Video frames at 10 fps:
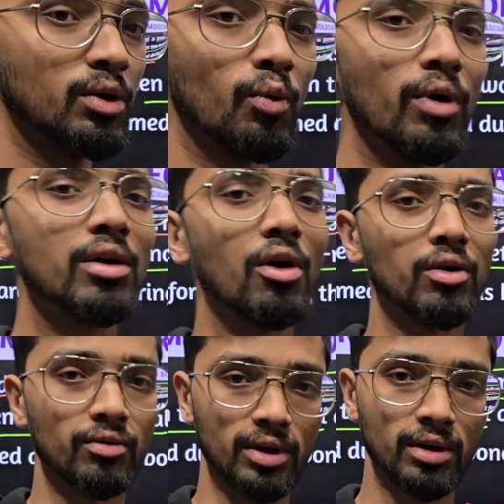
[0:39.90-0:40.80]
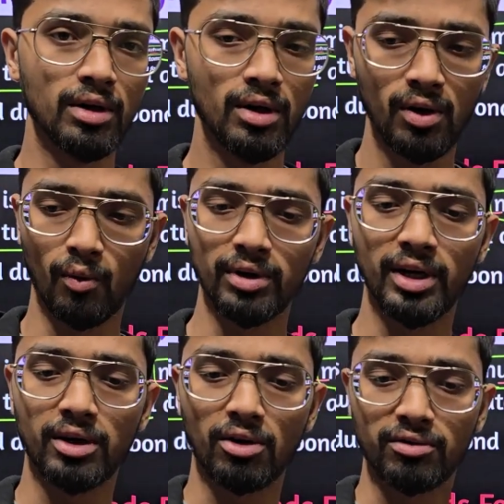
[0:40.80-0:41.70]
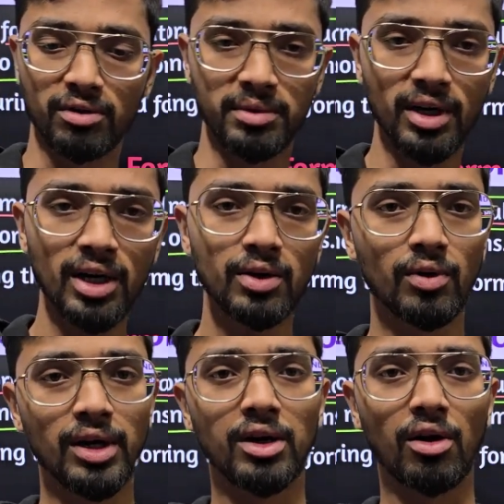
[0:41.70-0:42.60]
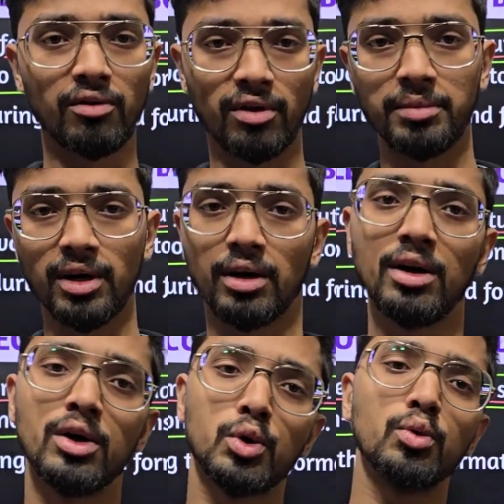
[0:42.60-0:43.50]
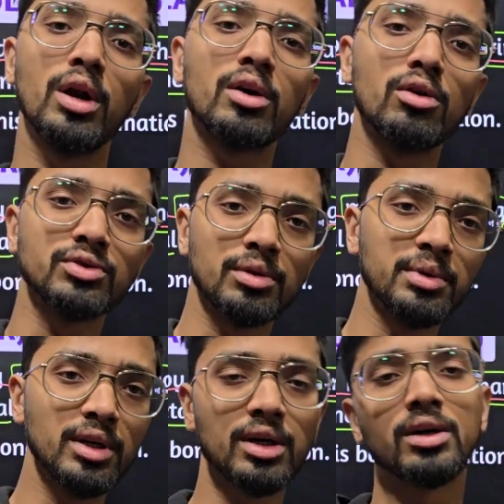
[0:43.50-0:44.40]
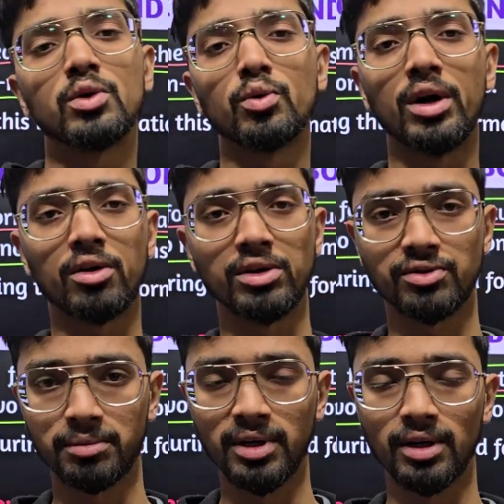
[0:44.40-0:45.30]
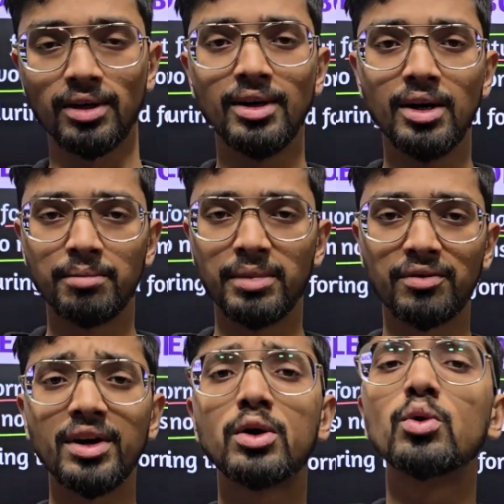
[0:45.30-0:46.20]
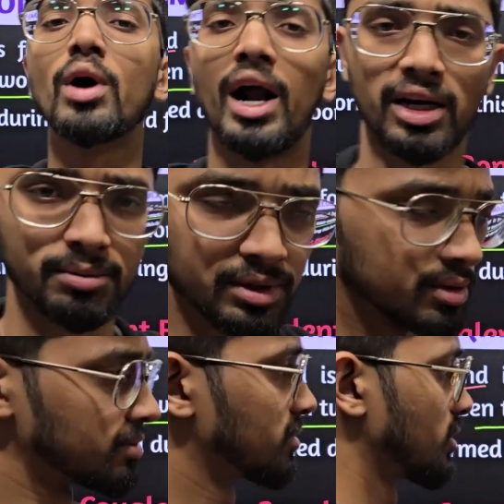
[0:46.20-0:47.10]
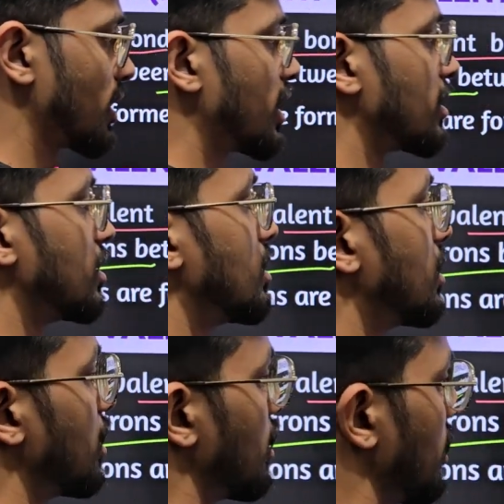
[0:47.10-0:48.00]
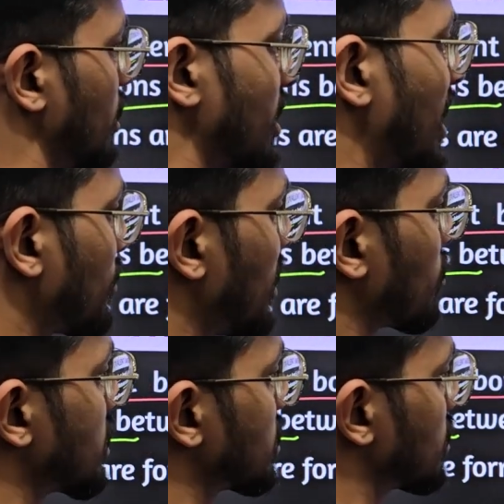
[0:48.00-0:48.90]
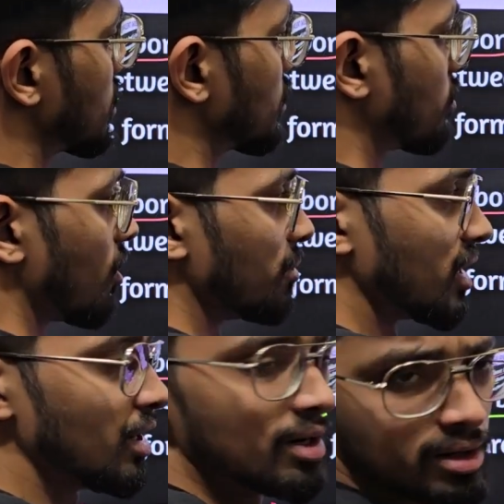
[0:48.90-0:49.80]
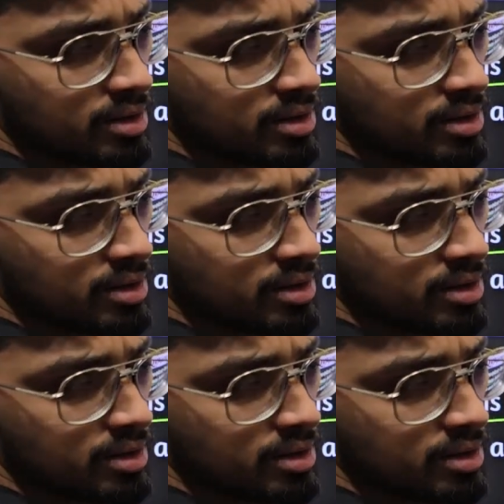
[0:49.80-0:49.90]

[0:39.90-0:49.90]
one on one. One electron from here, one electron from here, two electrons from here, two electrons from here, between two atoms. Right? In that way, it was forming a